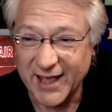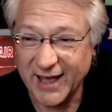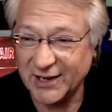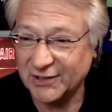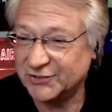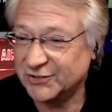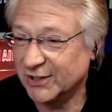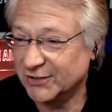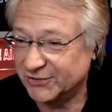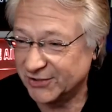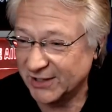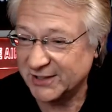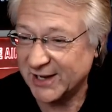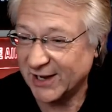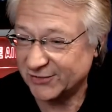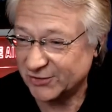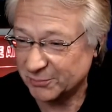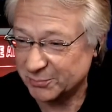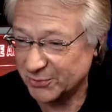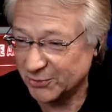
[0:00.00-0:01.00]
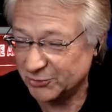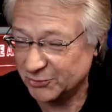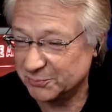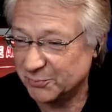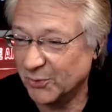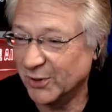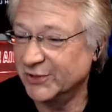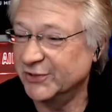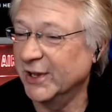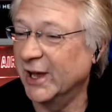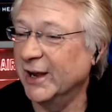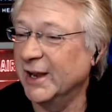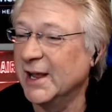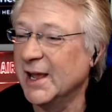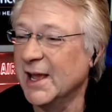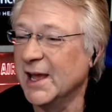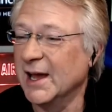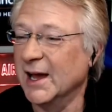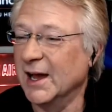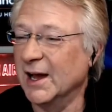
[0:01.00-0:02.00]
And as Suncast, our producer, points out,
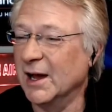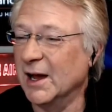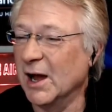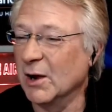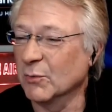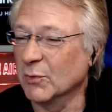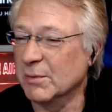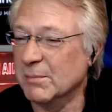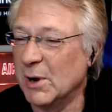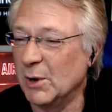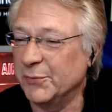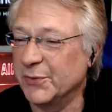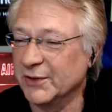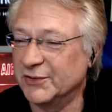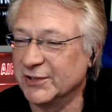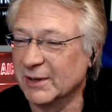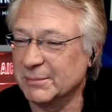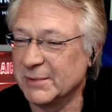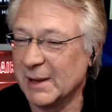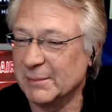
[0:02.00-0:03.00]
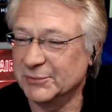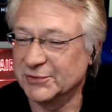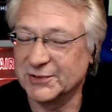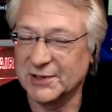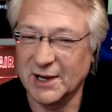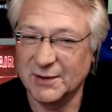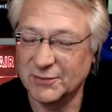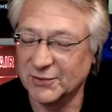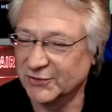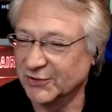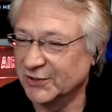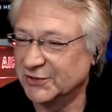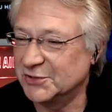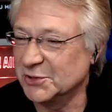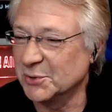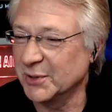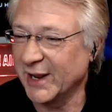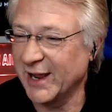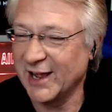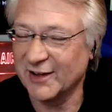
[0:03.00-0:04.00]
a remote that sometimes covers a
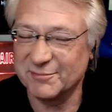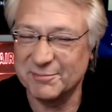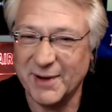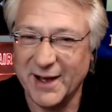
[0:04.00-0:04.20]
2.5